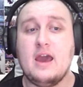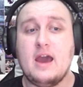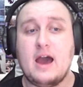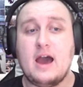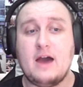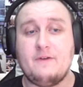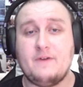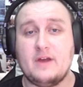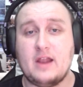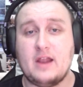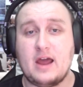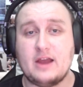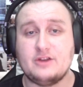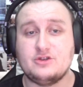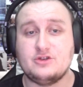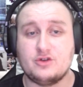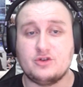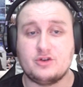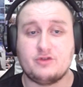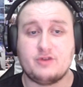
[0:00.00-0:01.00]
I feel like
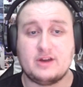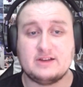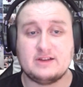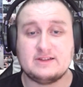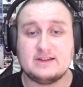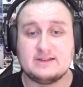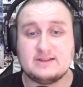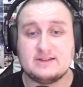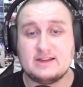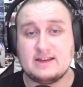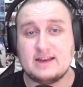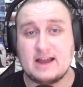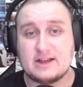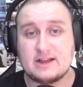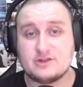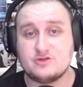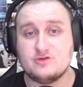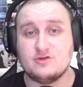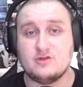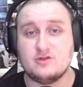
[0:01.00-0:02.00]
Jordynne Grace is the
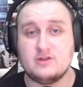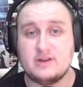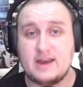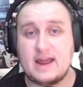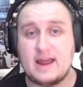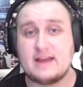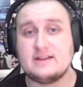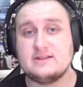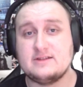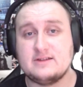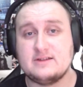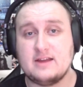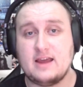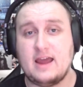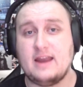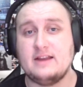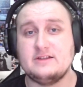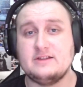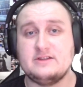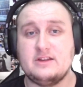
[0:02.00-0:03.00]
natural next
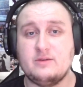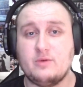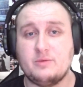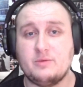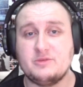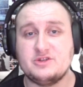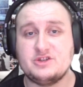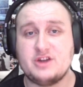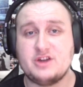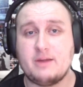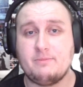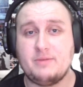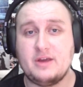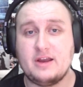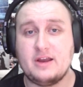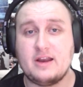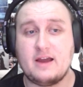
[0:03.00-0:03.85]
NXT Women's Champion.